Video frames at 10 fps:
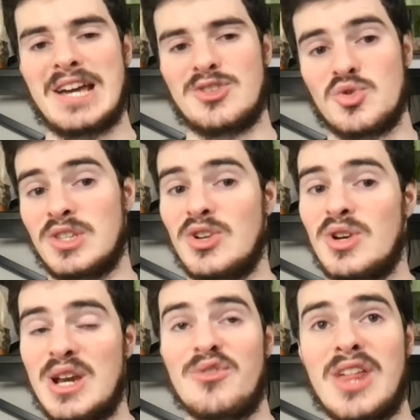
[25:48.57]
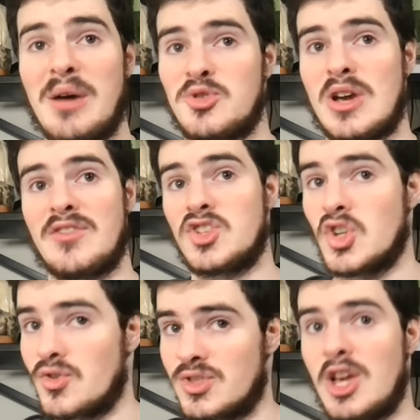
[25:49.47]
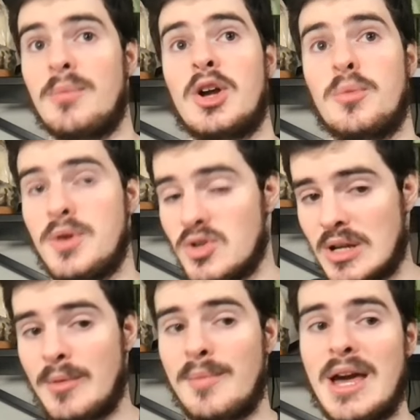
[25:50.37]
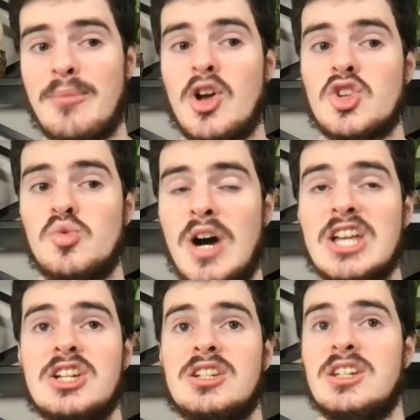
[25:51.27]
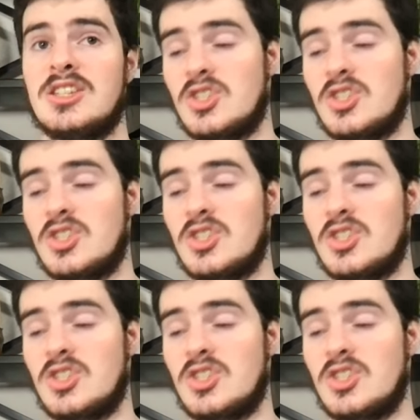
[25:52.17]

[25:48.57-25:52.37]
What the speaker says: there's really no need for that with Travis Jones there, Michael Pierce coming back, Broderick Washington.